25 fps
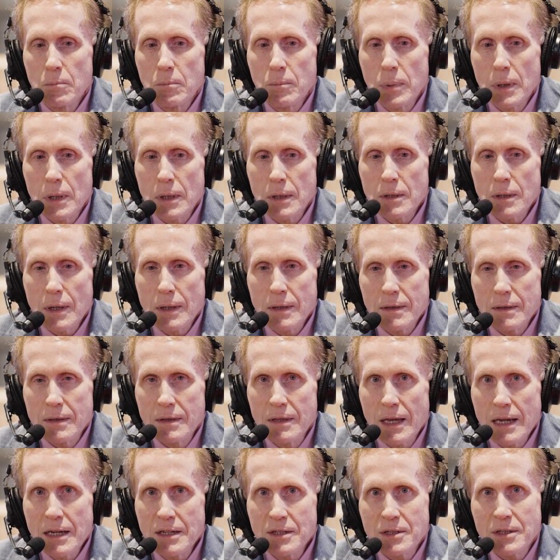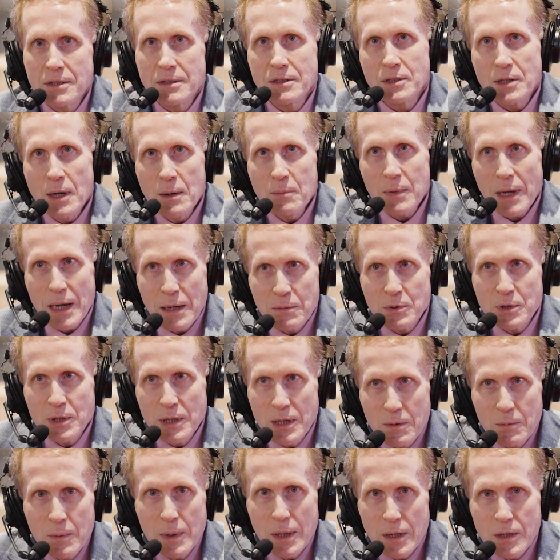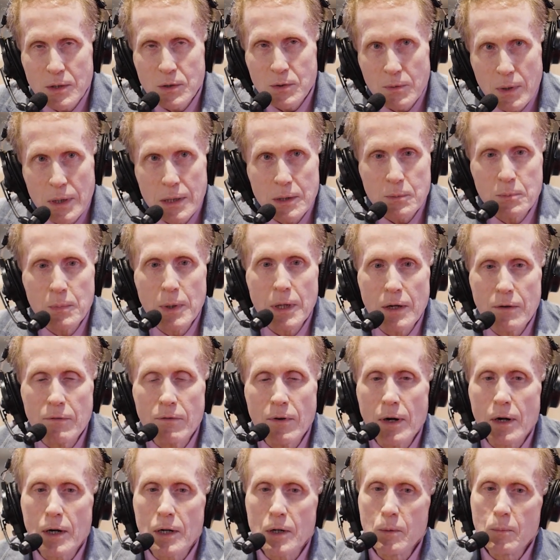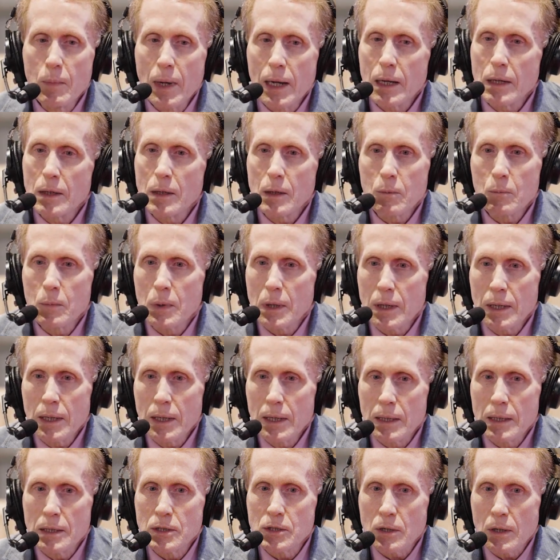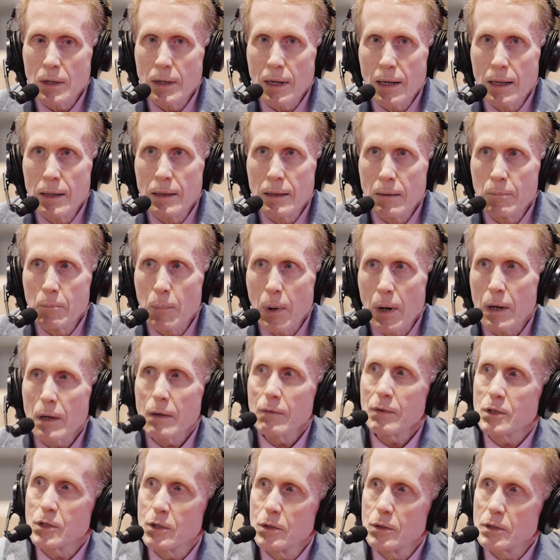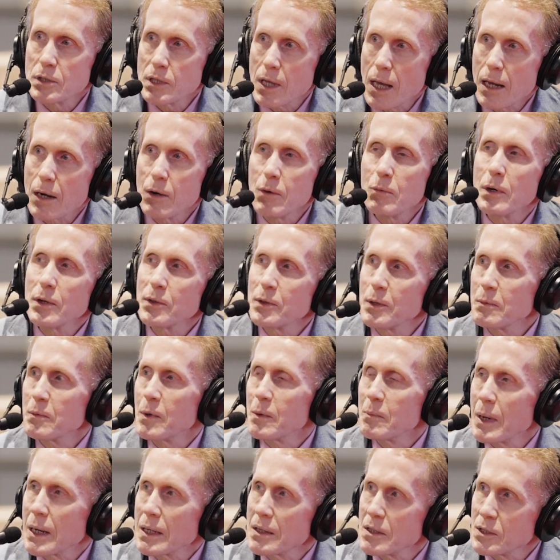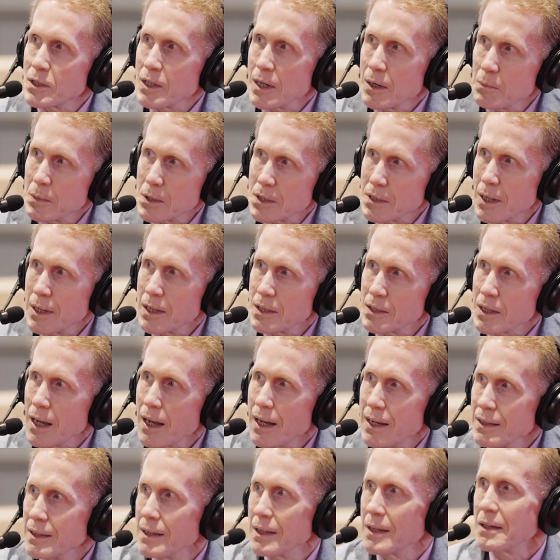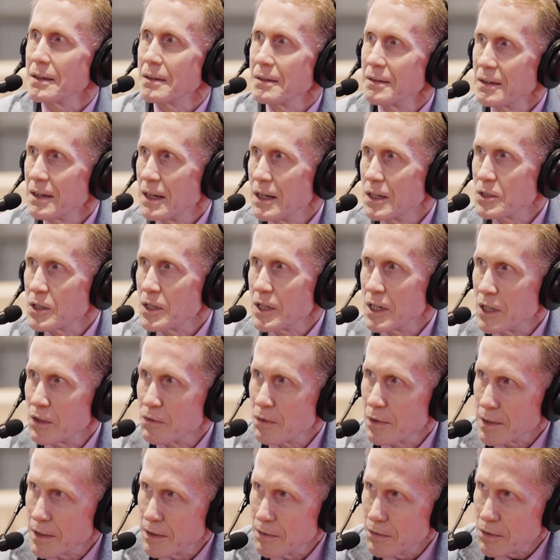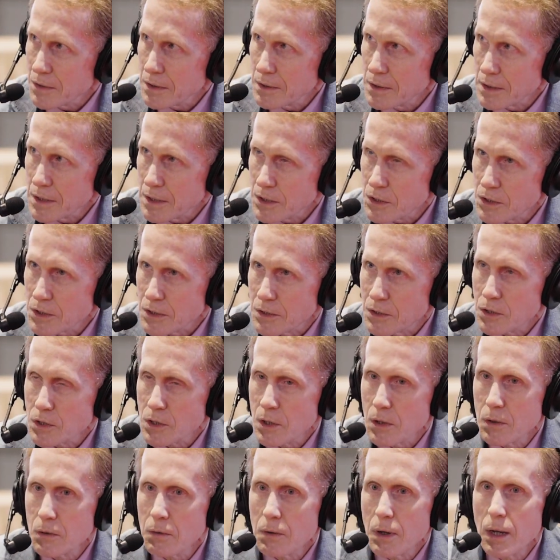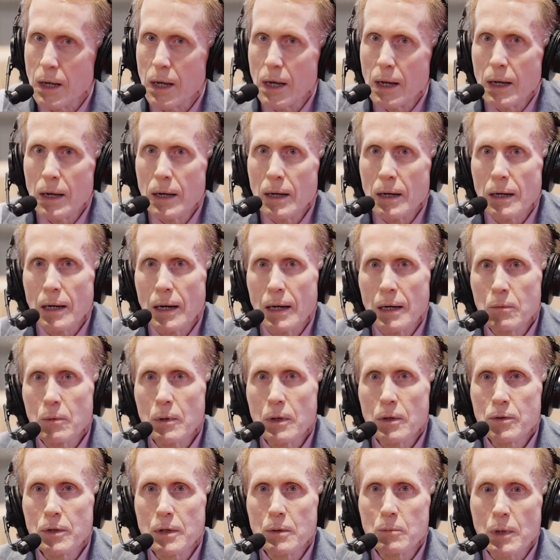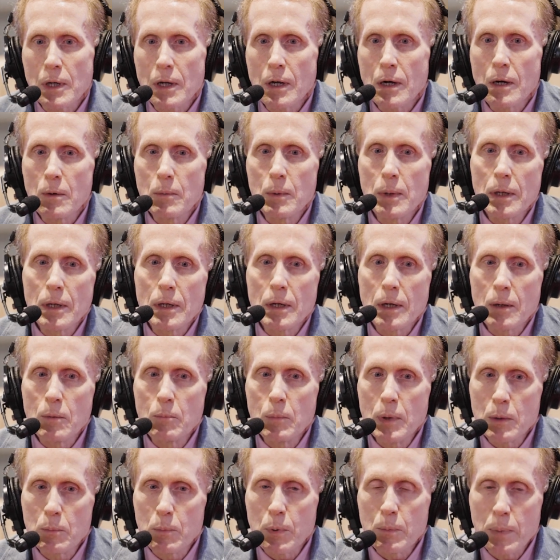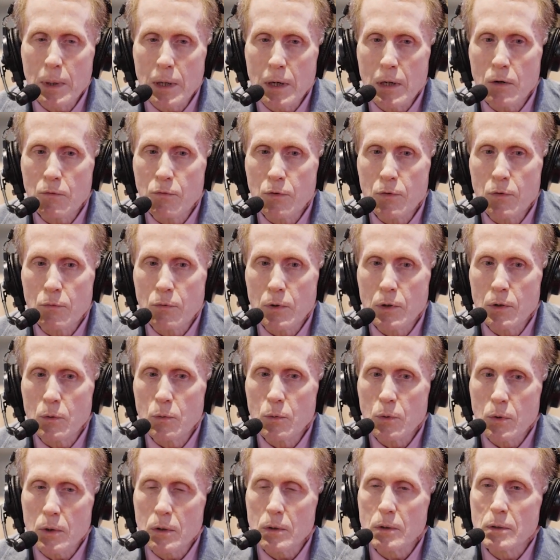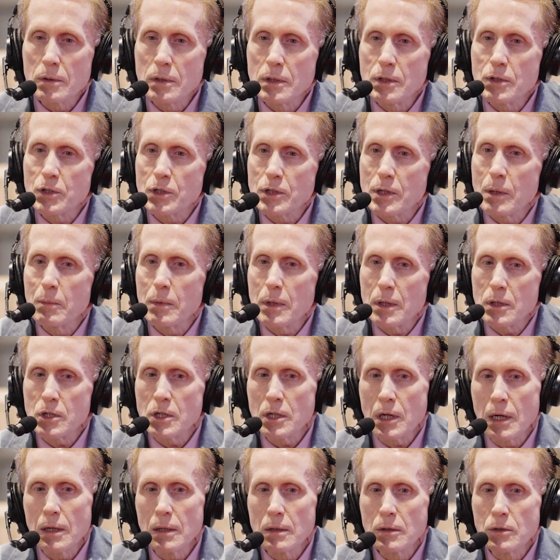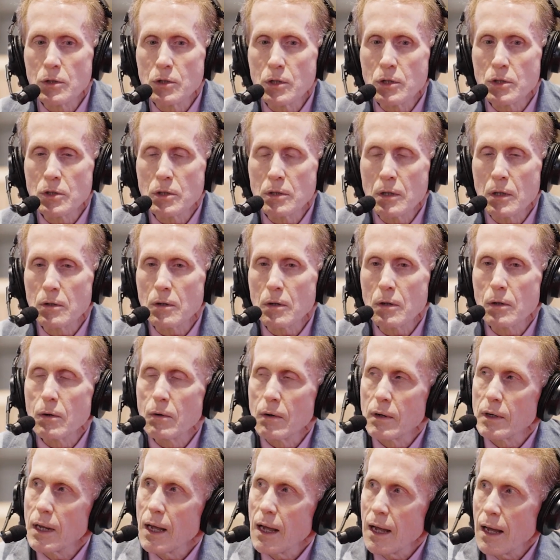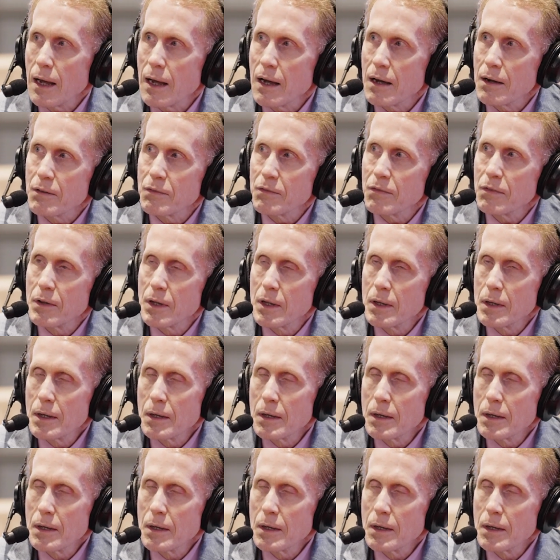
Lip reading: they sometimes see me as being very demanding, but again, it's part of it too is I don't want them to make the same mistakes I did as an entry-level clinician. Yeah. So I want them to come in and be prepared for the real world and some of the challenges that they're going to have